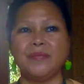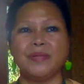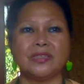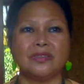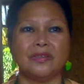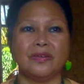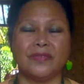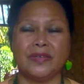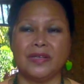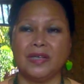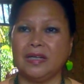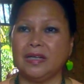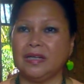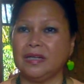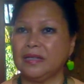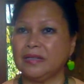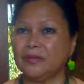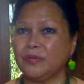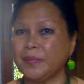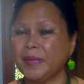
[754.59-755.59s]
because of
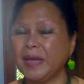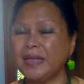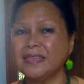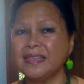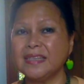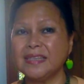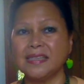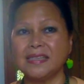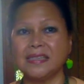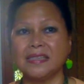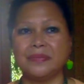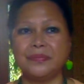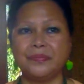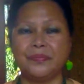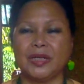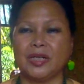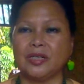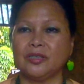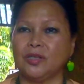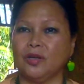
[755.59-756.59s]
the
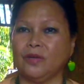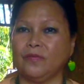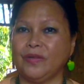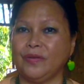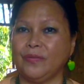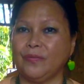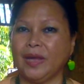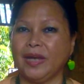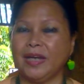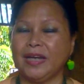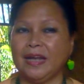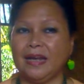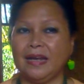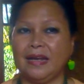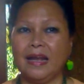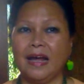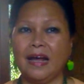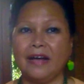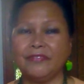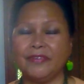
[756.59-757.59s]
romanticism, because of the way they
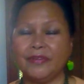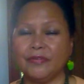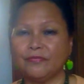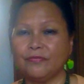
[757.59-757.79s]
love